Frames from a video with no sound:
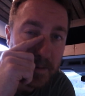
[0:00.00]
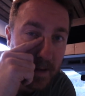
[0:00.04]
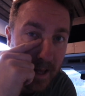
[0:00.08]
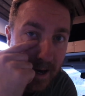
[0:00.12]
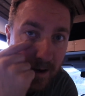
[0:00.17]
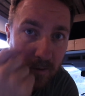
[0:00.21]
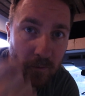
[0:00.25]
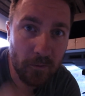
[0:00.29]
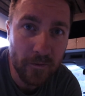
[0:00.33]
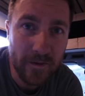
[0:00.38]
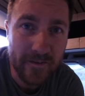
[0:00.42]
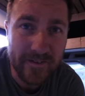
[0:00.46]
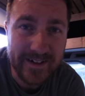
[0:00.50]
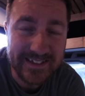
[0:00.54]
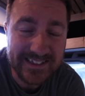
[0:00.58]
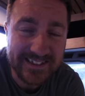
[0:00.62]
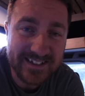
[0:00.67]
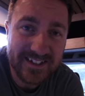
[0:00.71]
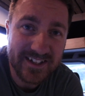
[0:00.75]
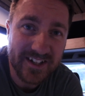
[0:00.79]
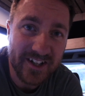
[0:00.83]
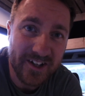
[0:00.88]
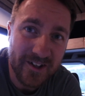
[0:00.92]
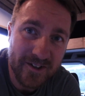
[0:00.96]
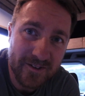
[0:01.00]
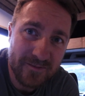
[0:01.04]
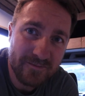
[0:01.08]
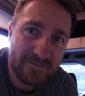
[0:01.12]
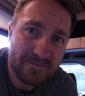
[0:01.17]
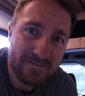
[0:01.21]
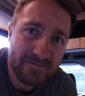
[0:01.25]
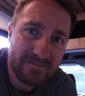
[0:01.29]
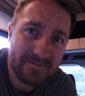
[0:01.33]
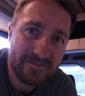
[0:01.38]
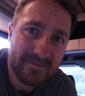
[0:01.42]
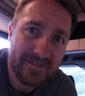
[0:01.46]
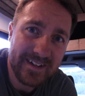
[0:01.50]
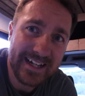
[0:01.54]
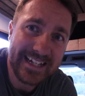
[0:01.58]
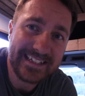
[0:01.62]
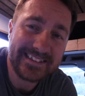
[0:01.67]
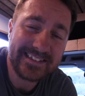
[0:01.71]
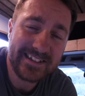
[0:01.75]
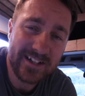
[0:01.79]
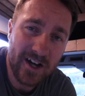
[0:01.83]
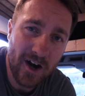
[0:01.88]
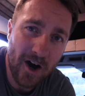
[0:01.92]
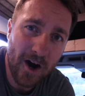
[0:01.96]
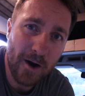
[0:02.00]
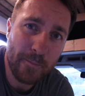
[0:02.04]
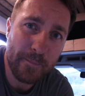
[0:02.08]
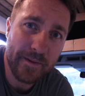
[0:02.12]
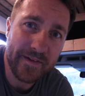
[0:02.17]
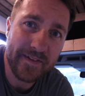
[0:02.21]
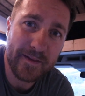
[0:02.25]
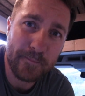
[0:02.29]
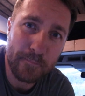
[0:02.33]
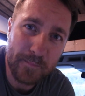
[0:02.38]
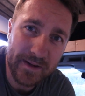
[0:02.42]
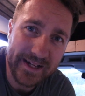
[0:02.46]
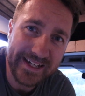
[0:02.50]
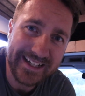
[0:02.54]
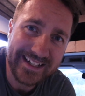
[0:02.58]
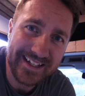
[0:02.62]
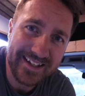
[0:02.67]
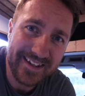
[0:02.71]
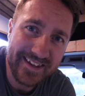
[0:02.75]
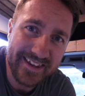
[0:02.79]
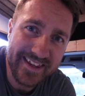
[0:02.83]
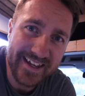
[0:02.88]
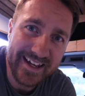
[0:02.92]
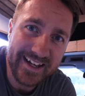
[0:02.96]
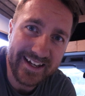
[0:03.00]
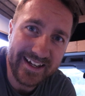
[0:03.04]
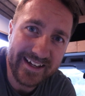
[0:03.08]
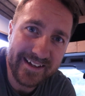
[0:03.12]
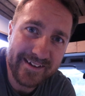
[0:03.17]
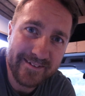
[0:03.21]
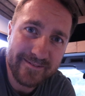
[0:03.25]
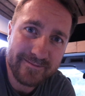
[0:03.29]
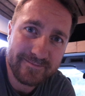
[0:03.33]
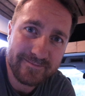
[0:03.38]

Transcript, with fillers: Now all there is to do is carpet the bleeding thing.